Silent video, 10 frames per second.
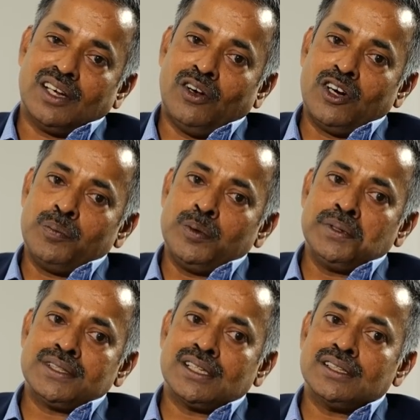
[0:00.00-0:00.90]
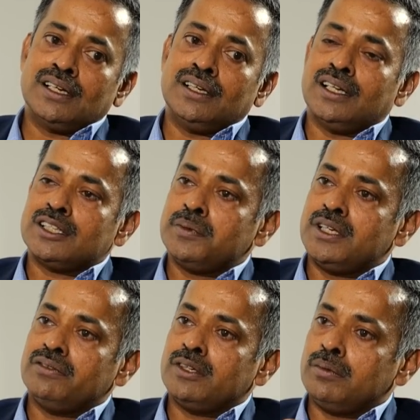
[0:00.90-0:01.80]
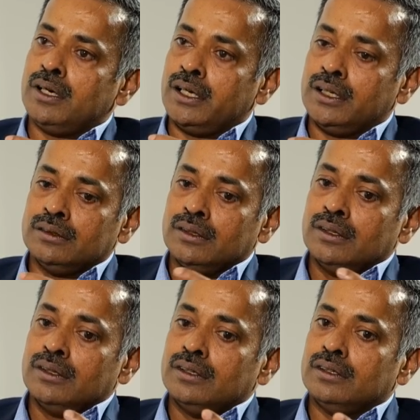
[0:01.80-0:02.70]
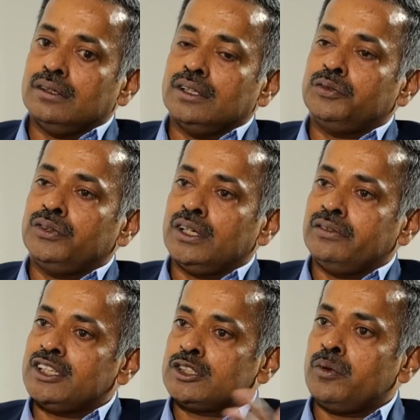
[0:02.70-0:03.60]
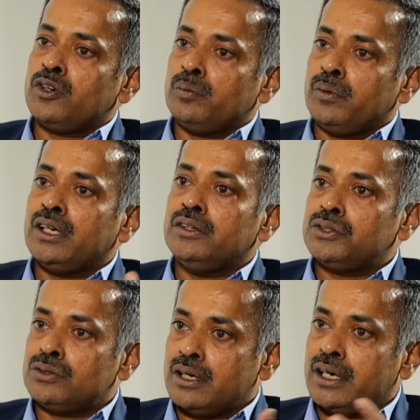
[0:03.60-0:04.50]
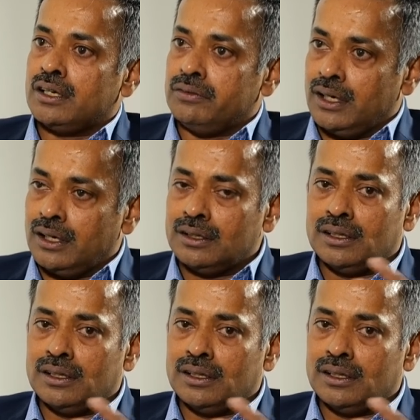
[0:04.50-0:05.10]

Lot of people say that it has to be driven by if you have X amount of money, you should write a will.